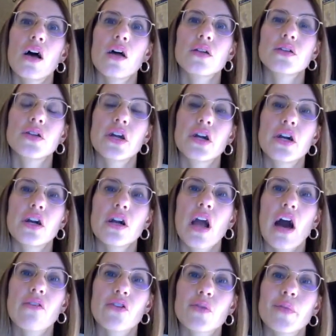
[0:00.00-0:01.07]
their
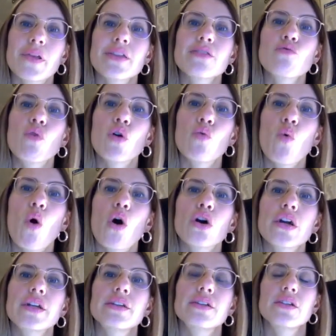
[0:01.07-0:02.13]
governments were
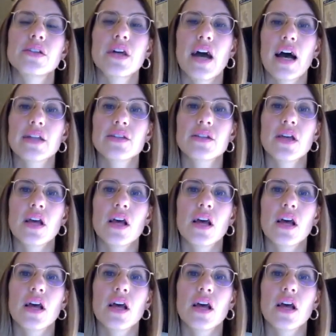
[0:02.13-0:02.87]
worried that